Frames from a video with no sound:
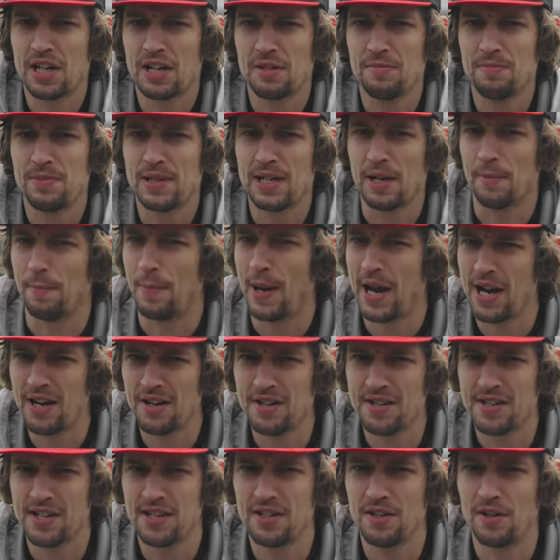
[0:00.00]
can be a
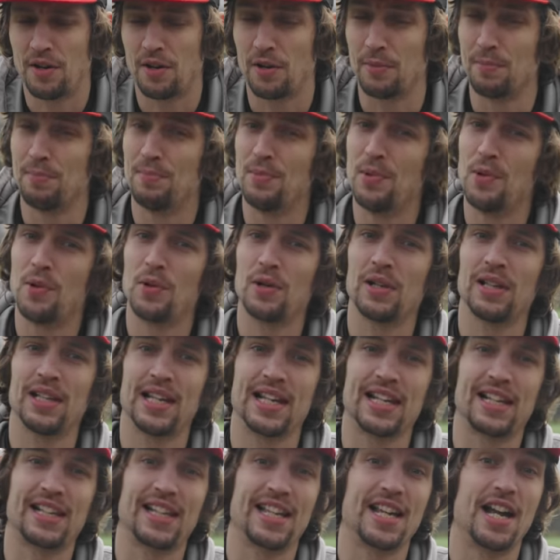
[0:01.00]
person or more
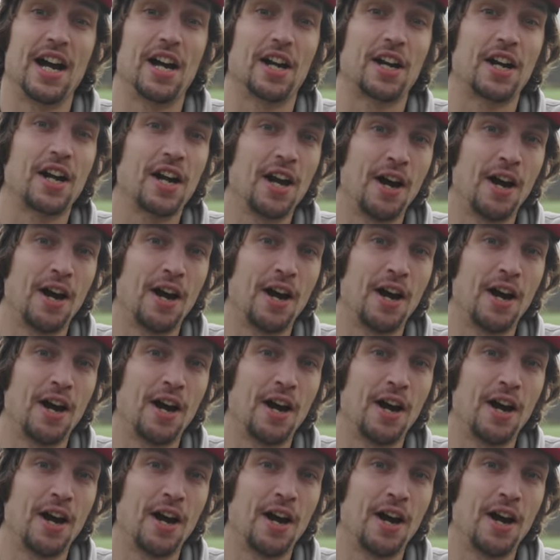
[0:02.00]
likely a